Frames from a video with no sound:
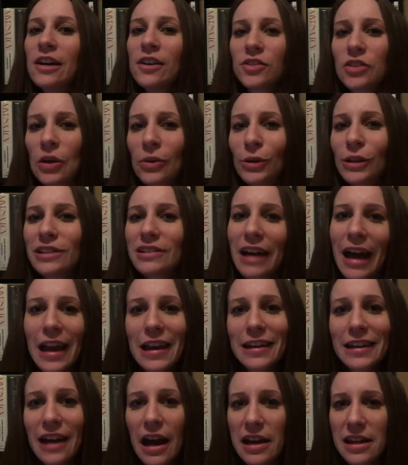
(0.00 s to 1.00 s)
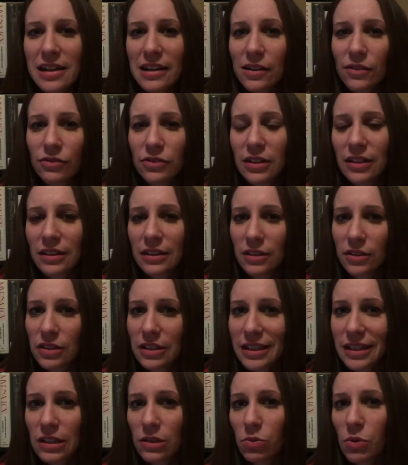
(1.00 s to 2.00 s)
So he's kind of naive
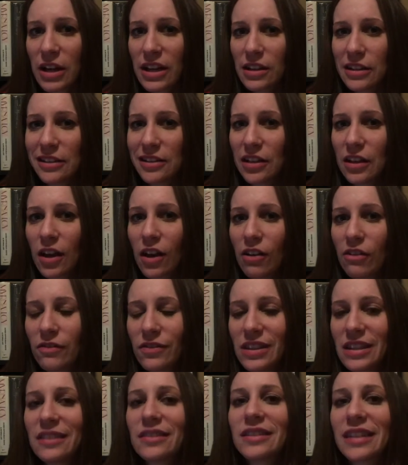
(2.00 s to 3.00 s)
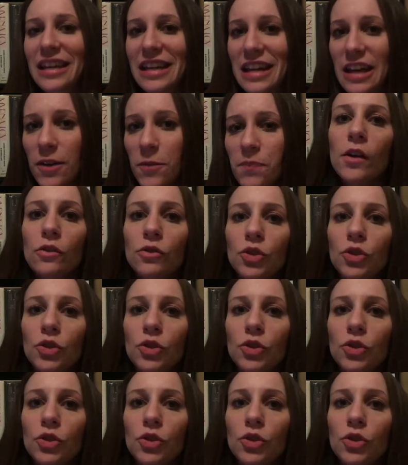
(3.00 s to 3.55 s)
to the ways of the city.